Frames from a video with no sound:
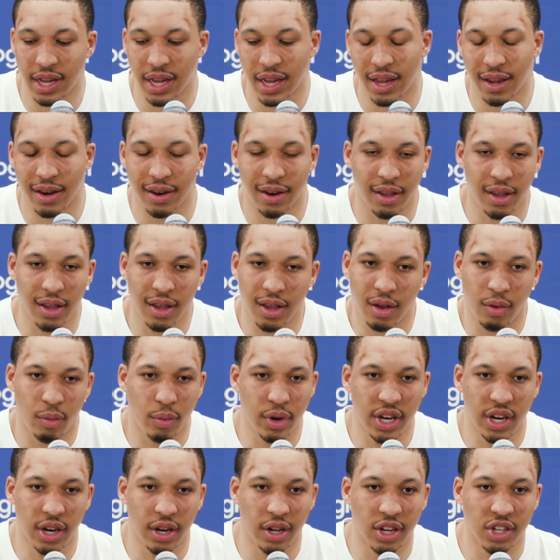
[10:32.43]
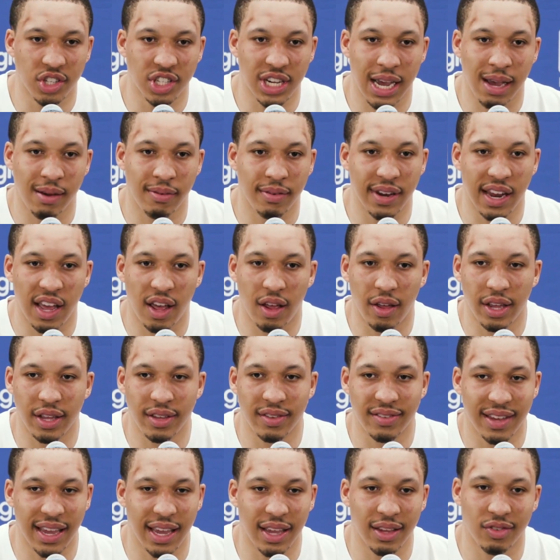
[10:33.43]
And we did a good job of not only
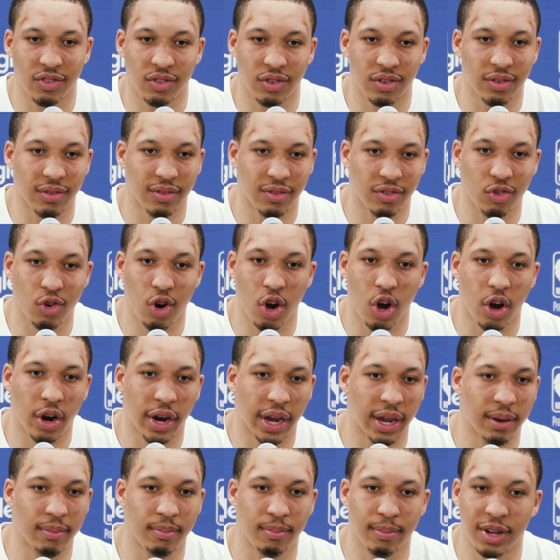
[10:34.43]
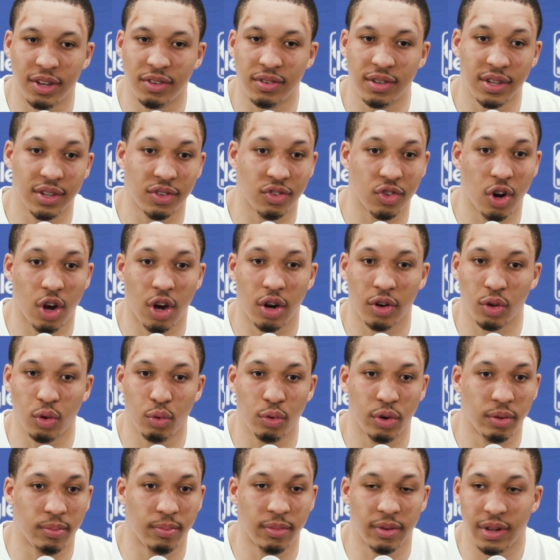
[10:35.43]
staying strong and mentally strong
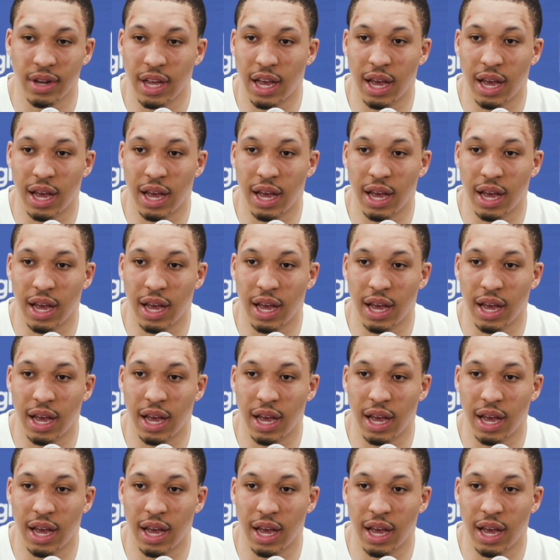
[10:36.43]
through the